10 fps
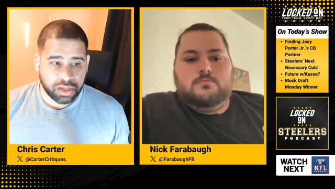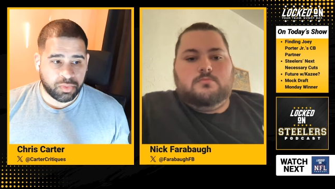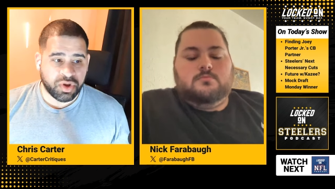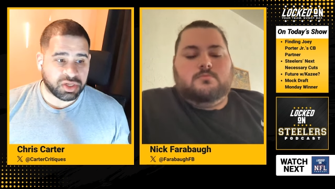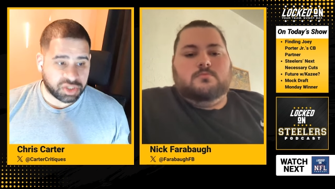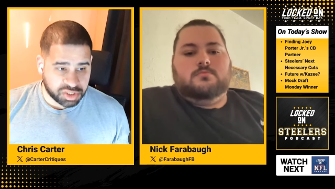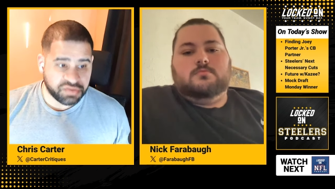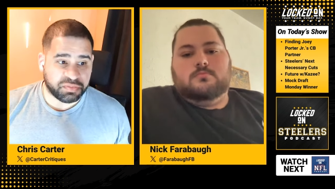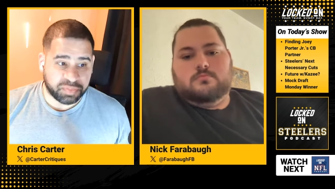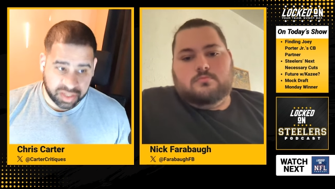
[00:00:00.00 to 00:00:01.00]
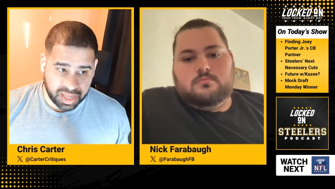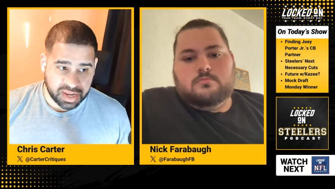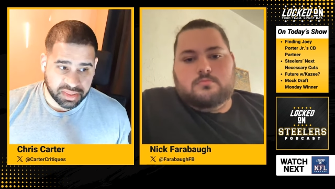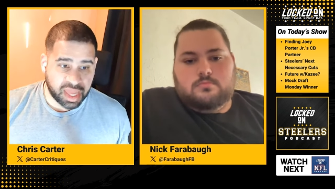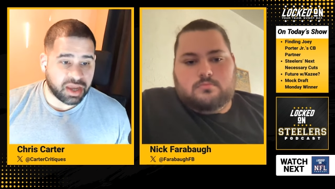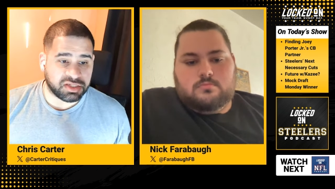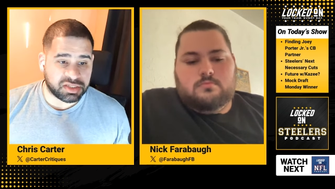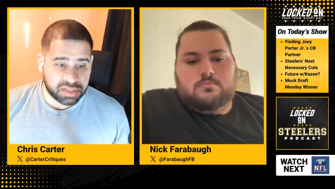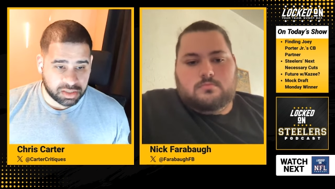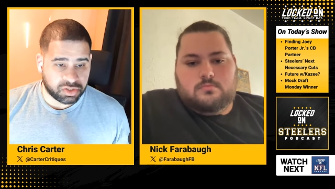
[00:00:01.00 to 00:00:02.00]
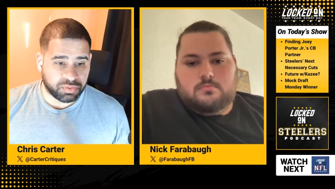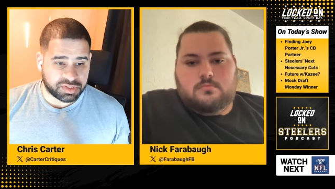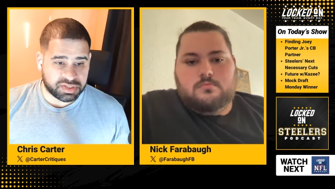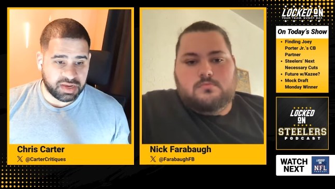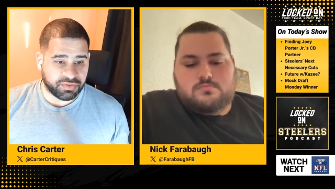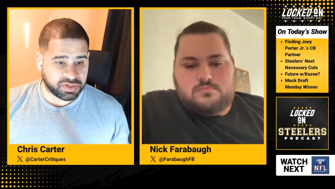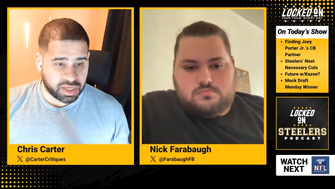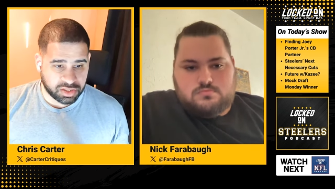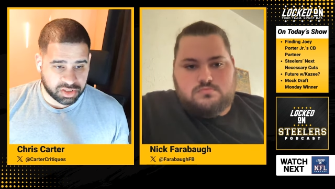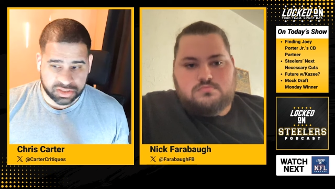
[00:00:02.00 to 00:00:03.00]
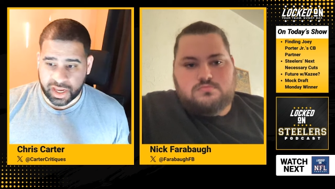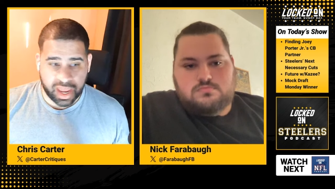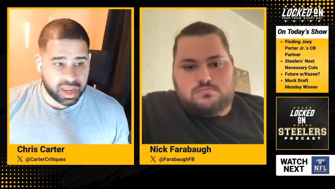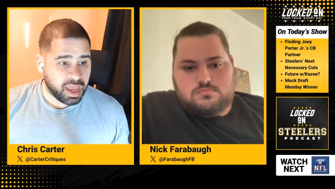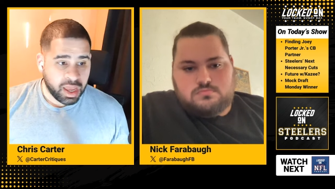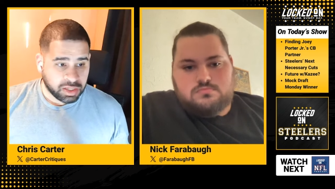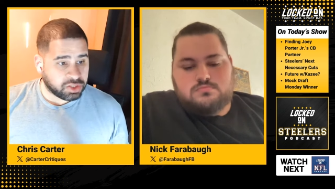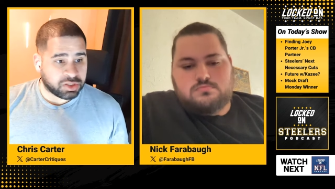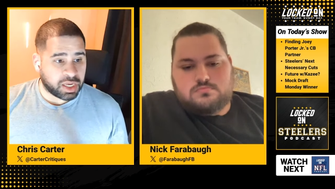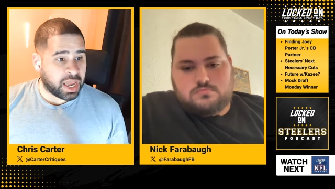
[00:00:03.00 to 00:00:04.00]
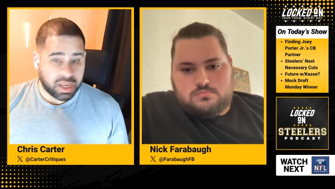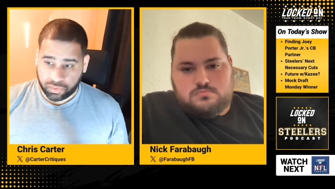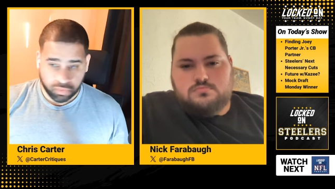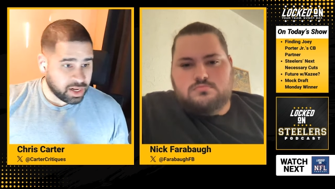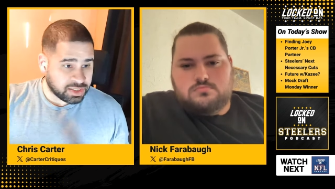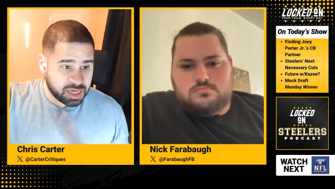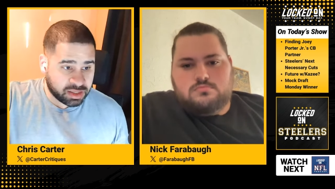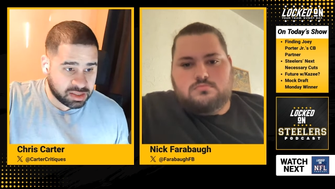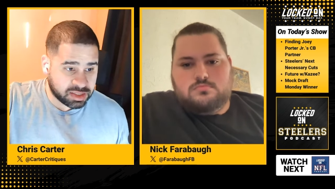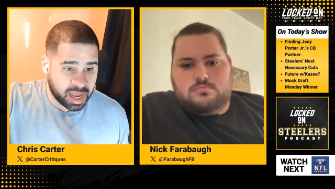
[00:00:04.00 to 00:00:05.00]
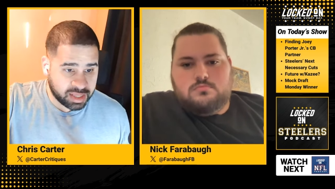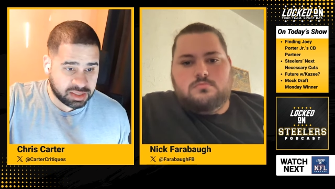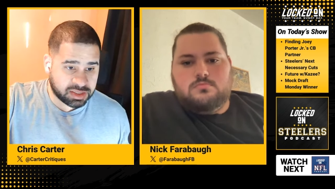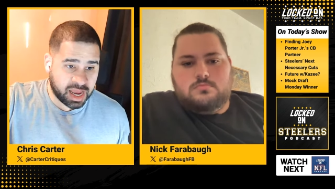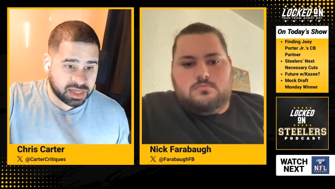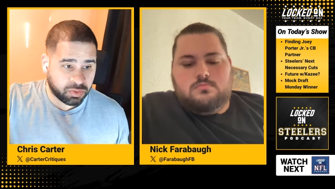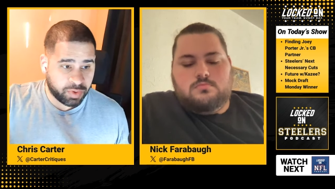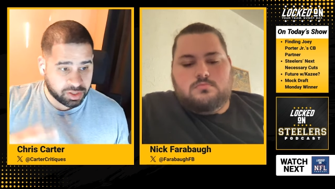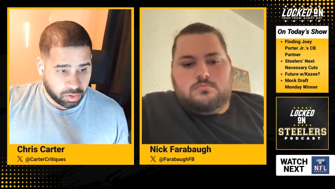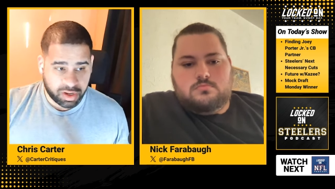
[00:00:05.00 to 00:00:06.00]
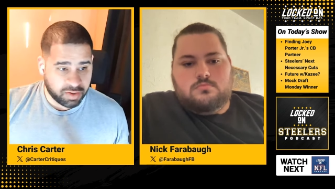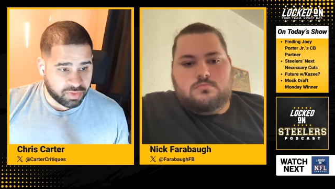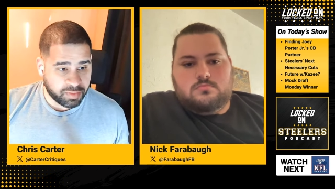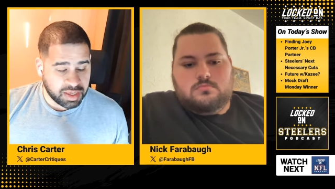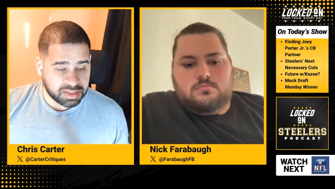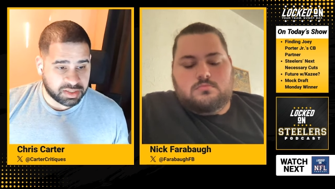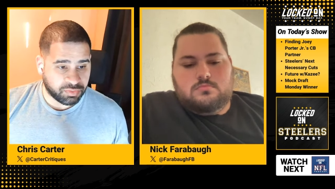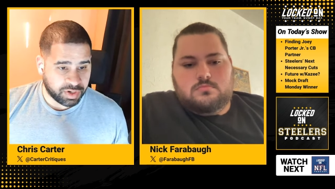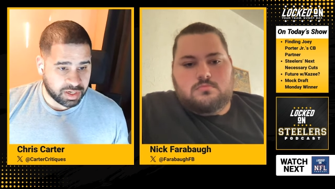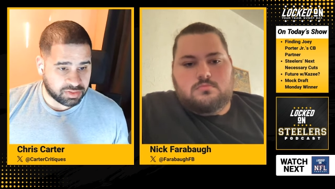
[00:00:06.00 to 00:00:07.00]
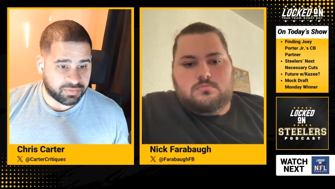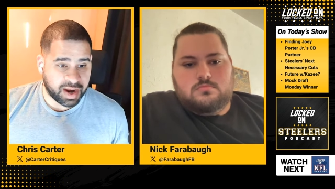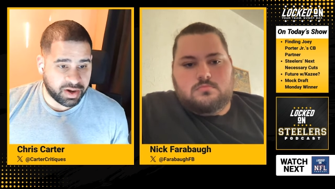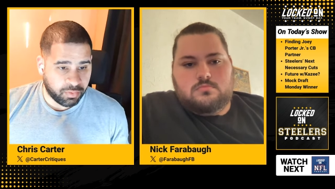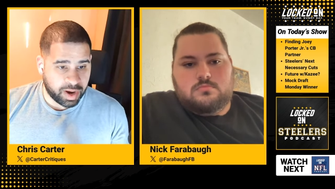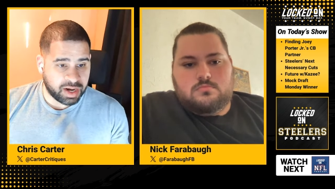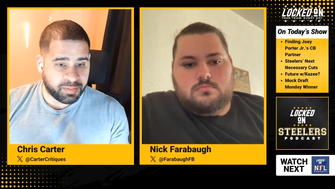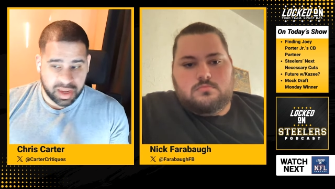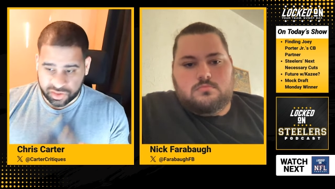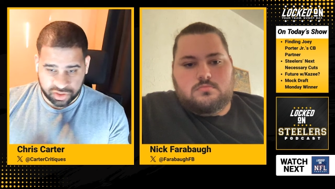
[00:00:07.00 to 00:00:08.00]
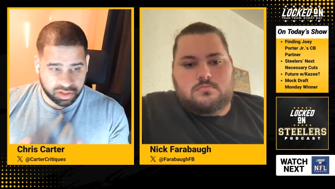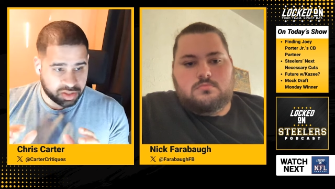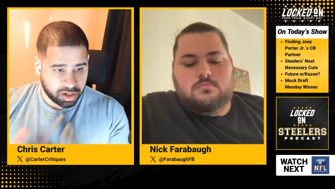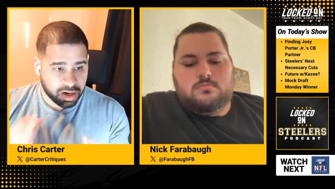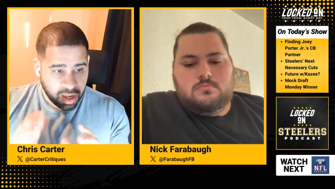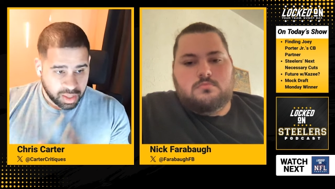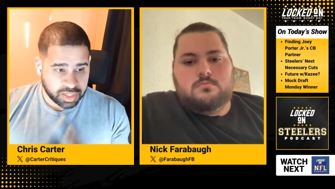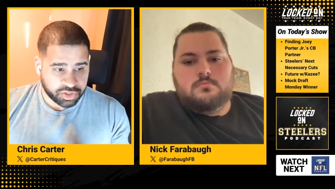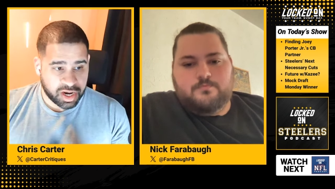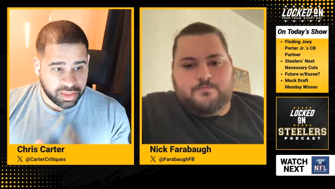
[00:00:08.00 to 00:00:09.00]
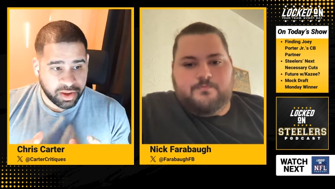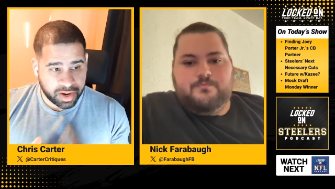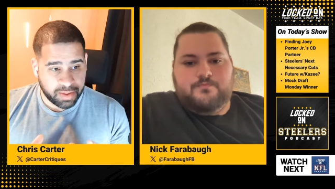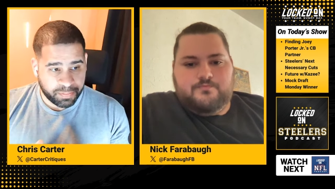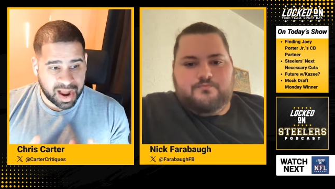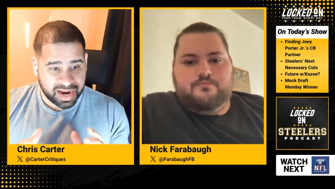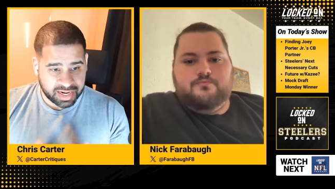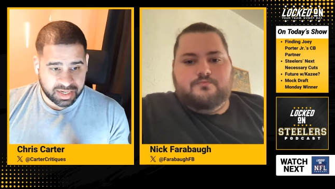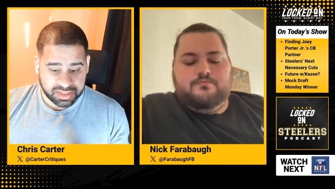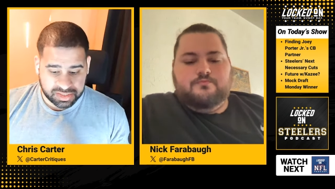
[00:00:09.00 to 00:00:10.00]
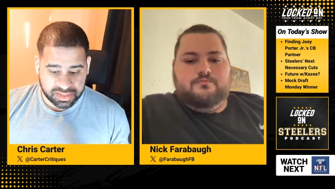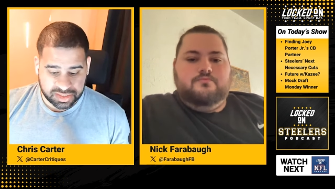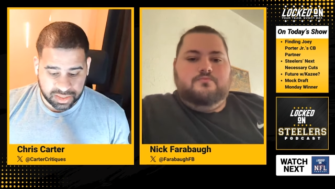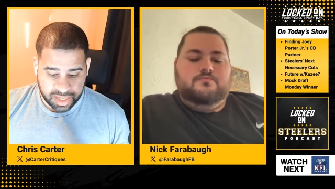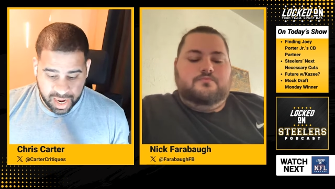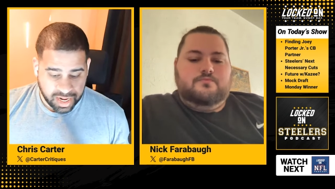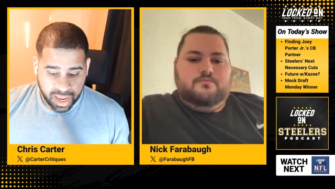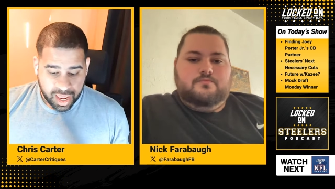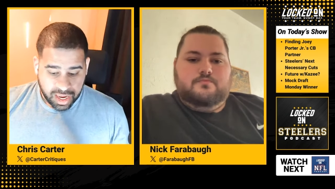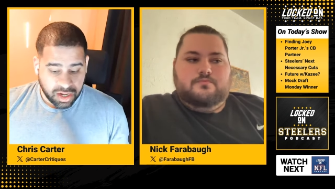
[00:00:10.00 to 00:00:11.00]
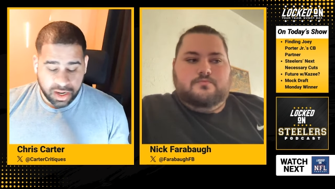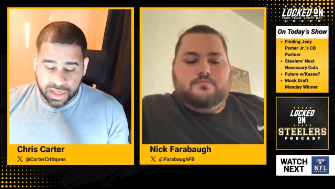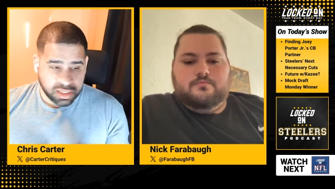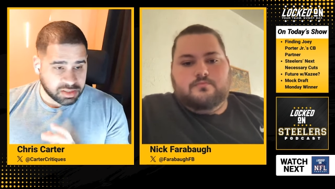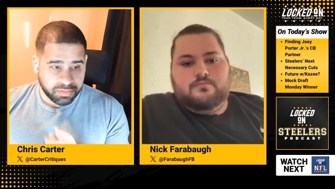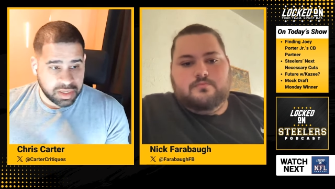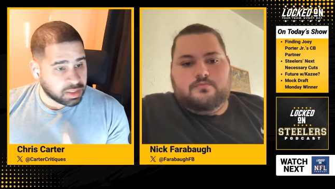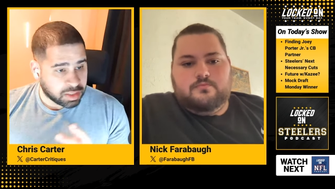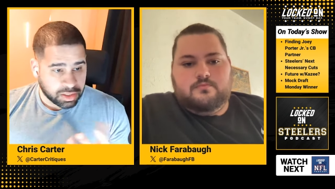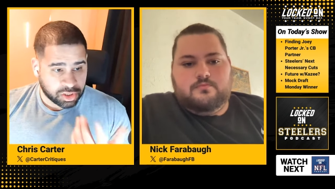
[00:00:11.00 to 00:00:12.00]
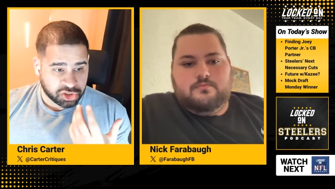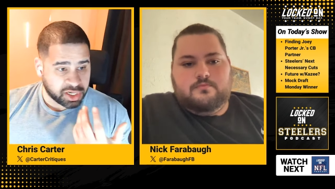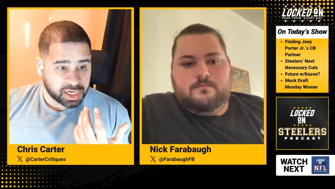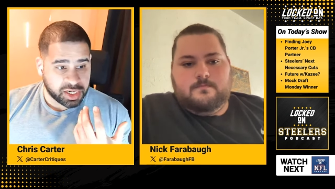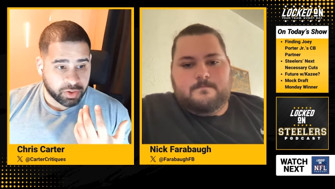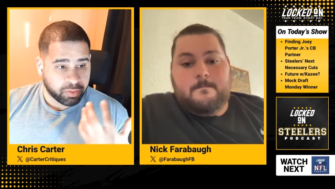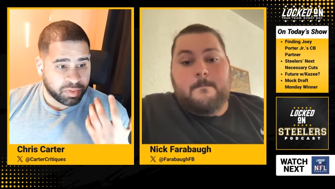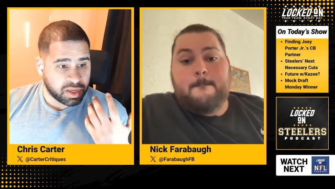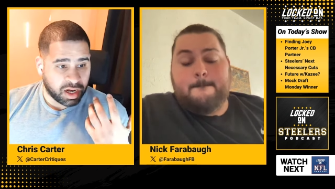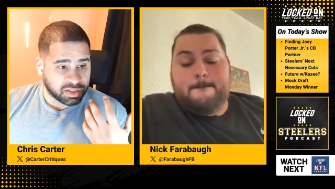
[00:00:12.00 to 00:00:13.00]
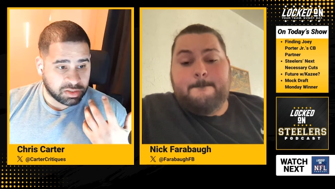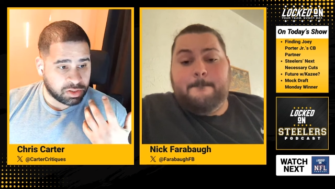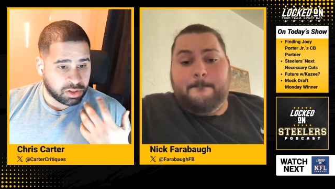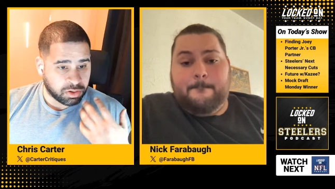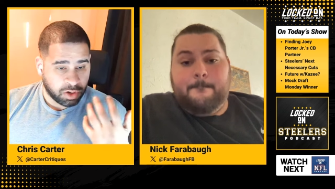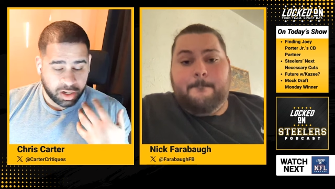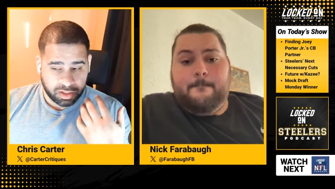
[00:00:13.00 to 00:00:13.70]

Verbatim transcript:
Speaker 1: at the way the Chiefs play. They could stick to receivers. They could just say, hey, just say, hey, run and take these guys these guys away. Don't give them easy reads. Find a way to make sure that they're that you're in their hip pocket consistently. And you know, it doesn't mean that the, your secondary will be un you know